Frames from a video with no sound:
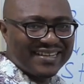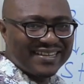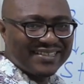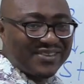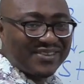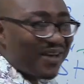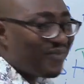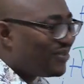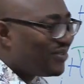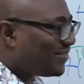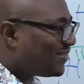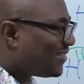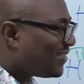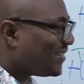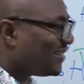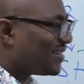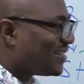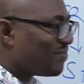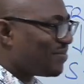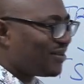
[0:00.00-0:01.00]
So
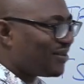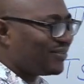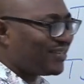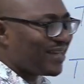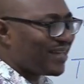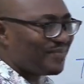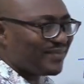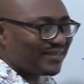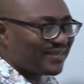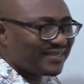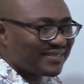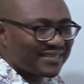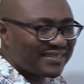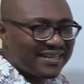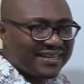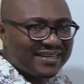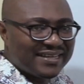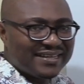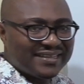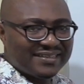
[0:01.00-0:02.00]
everything about them is
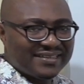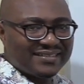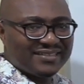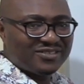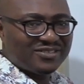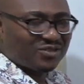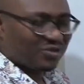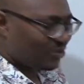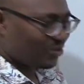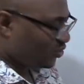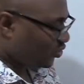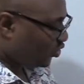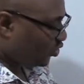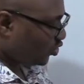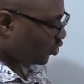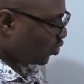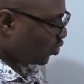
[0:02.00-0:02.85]
just